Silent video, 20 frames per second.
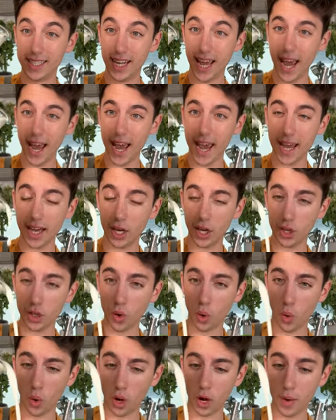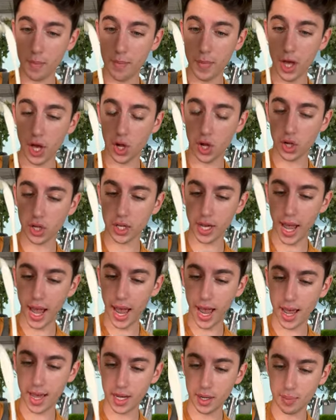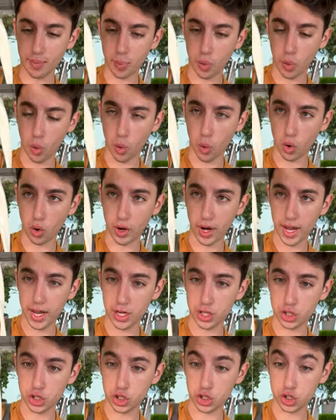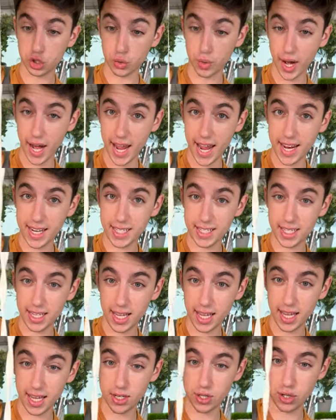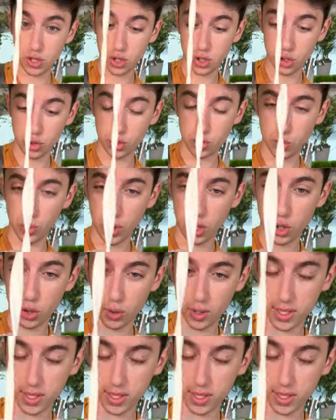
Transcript: Take your milk and pour it straight into your